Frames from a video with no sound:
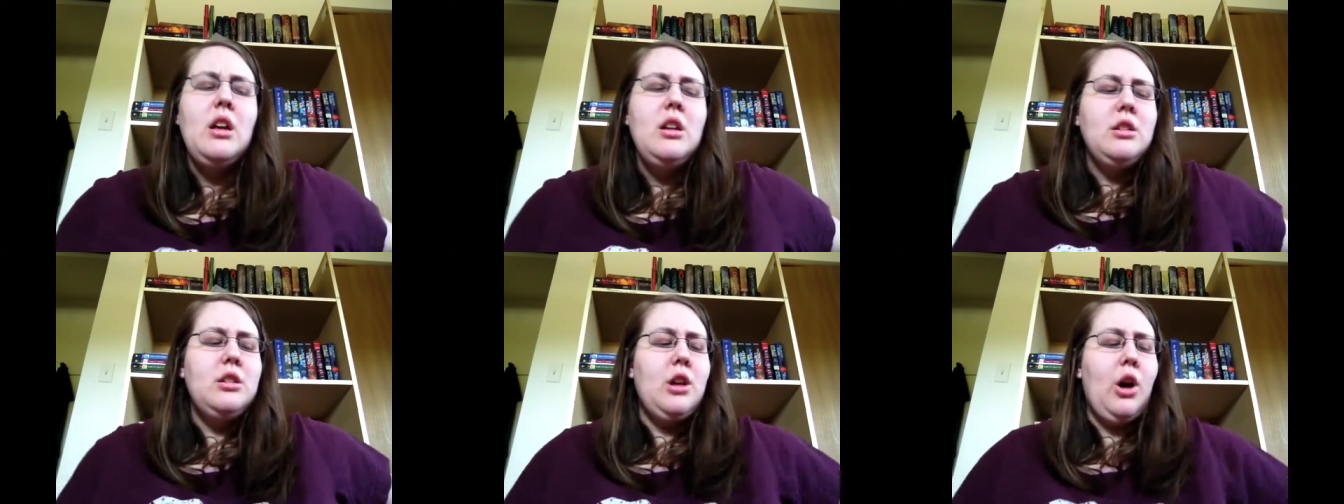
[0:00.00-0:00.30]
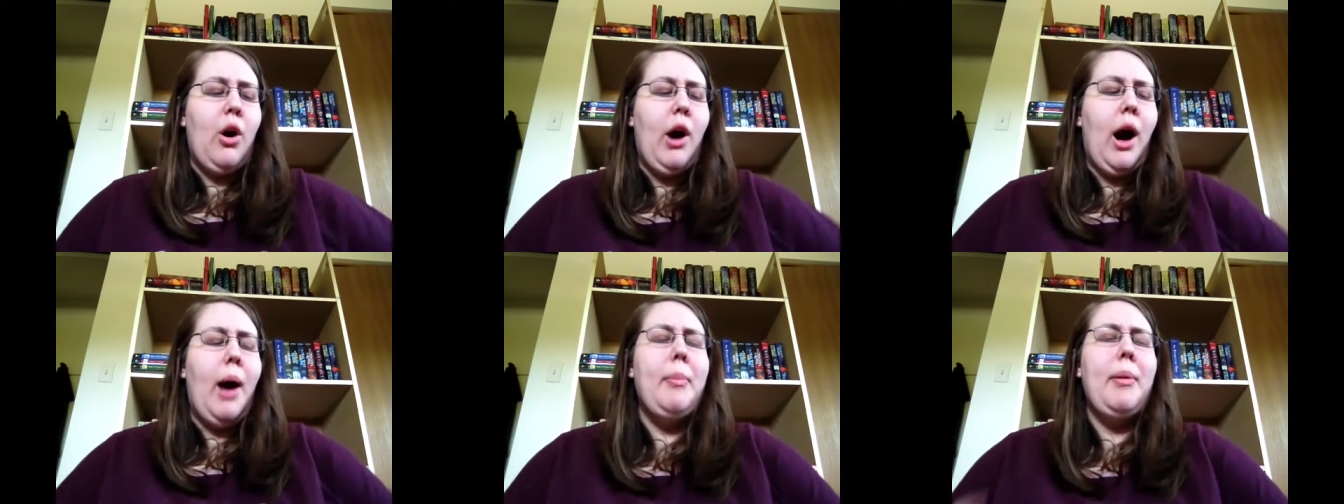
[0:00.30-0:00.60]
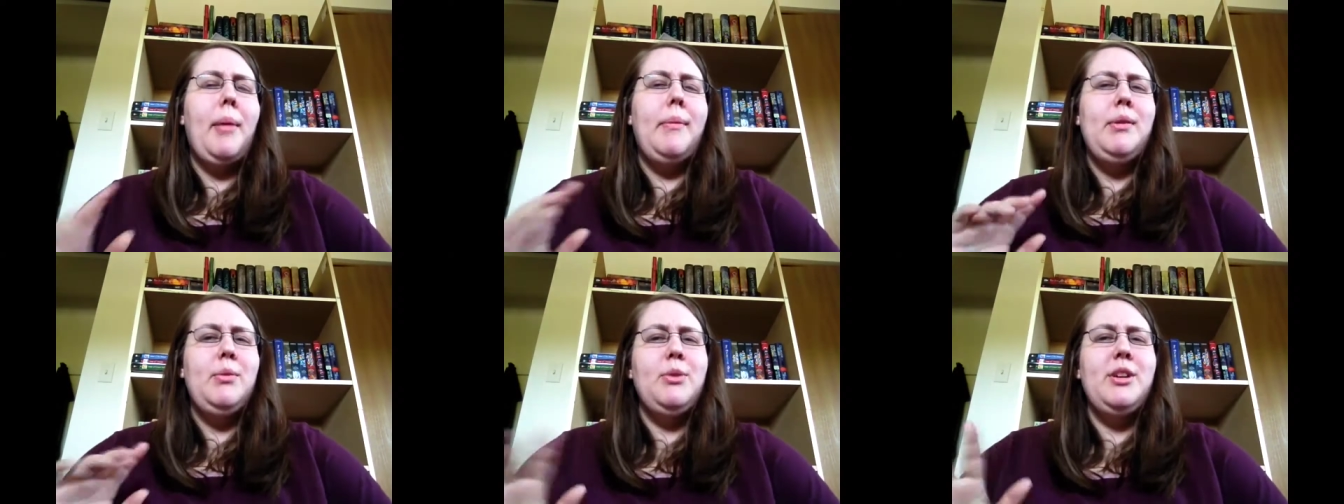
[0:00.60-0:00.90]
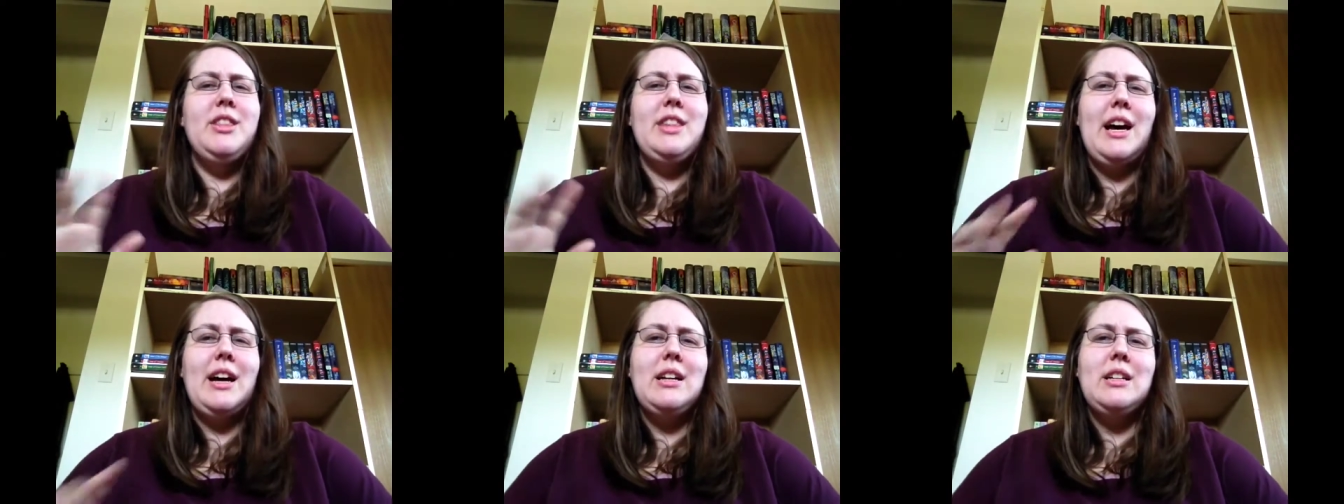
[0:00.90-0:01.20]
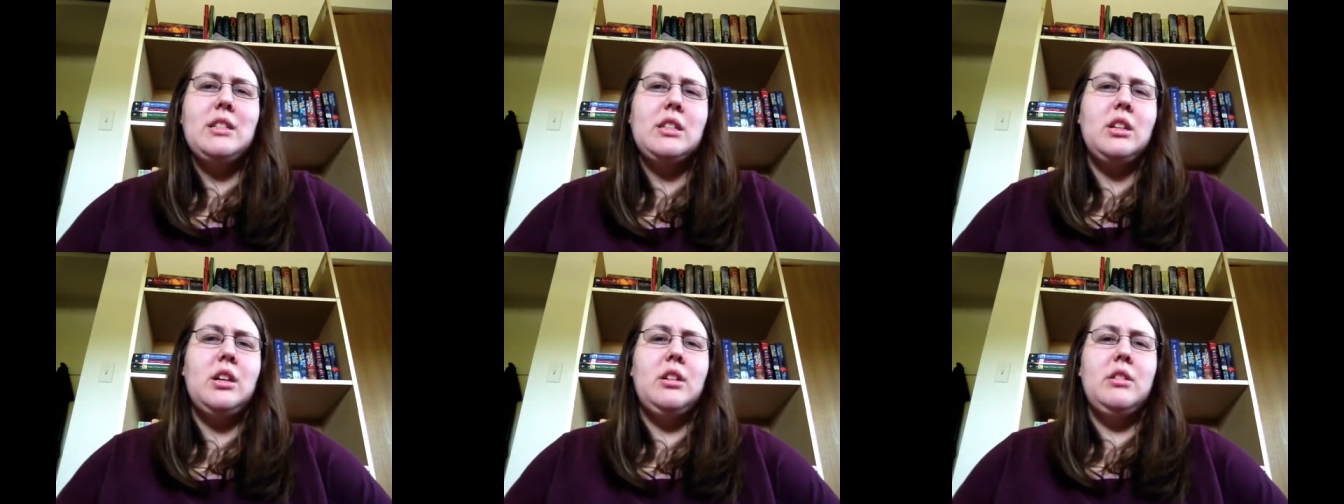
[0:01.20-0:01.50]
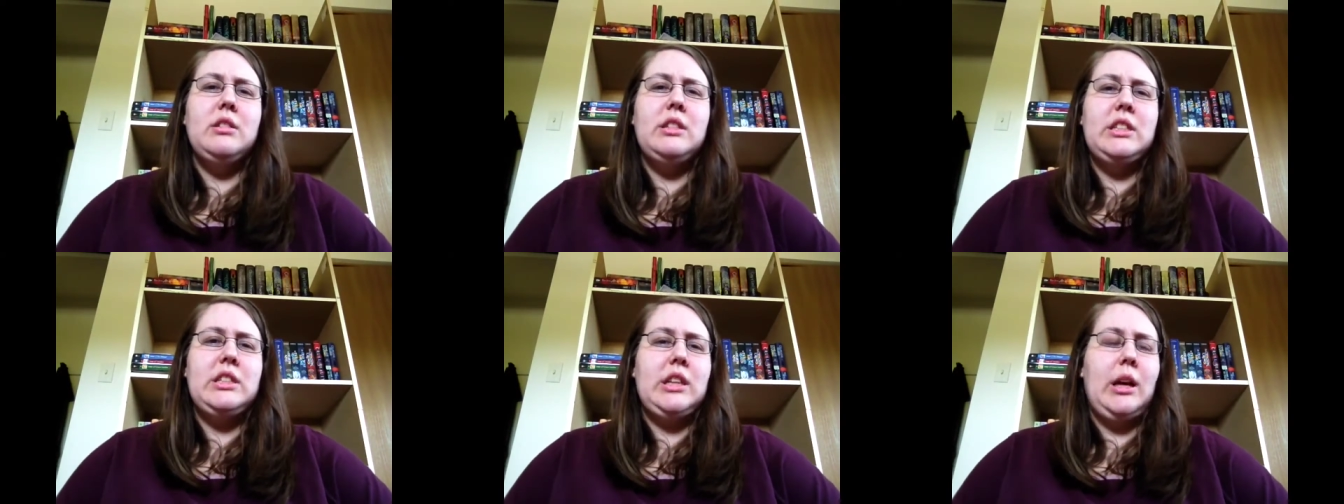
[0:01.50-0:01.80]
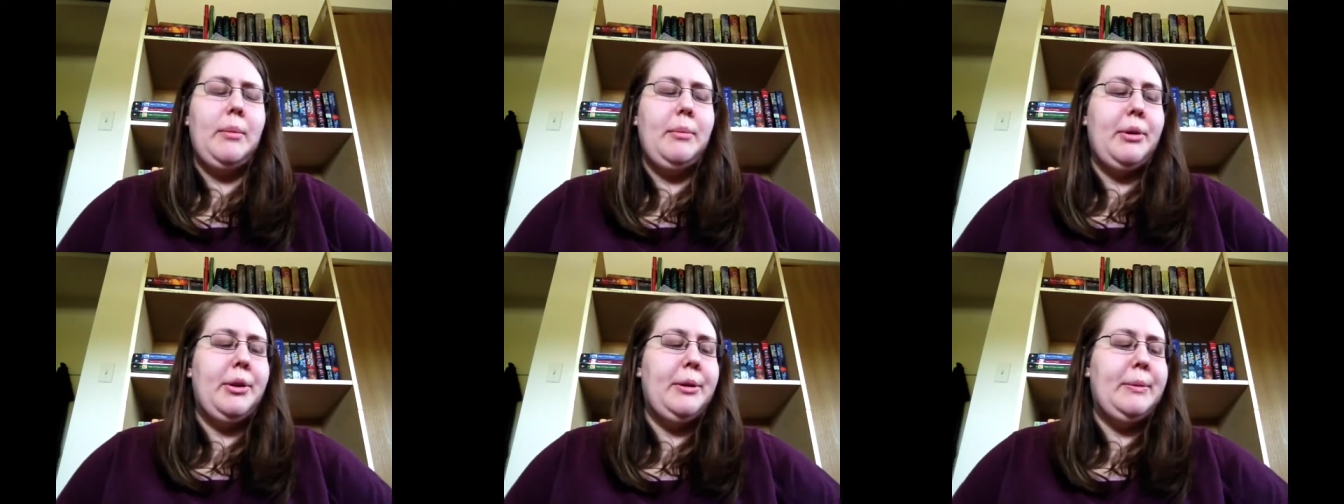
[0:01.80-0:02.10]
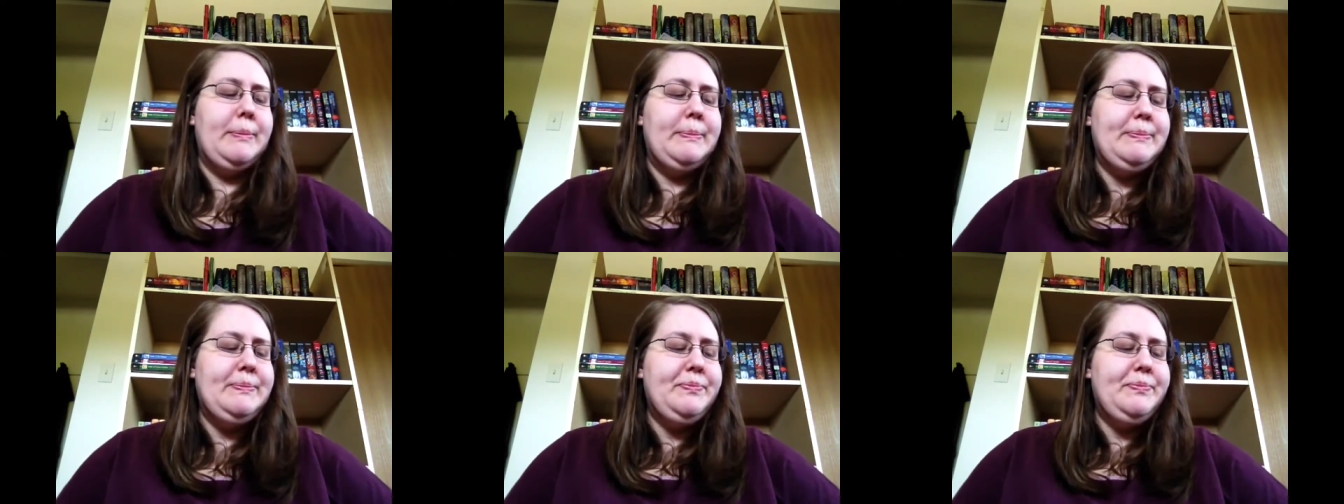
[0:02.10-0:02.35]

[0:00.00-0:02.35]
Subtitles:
So I'll probably read that until December.